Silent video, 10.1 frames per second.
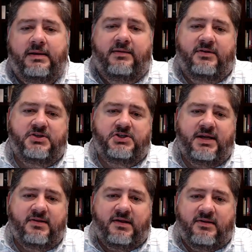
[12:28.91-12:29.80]
This
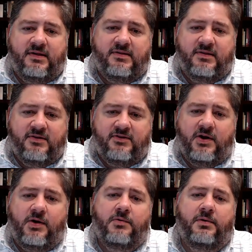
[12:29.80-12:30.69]
Jesus is the
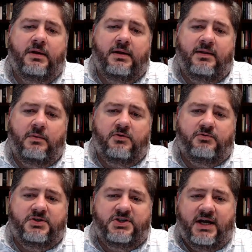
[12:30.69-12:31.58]
stone that was
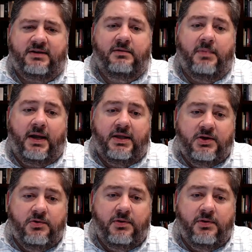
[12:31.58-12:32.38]
rejected by you,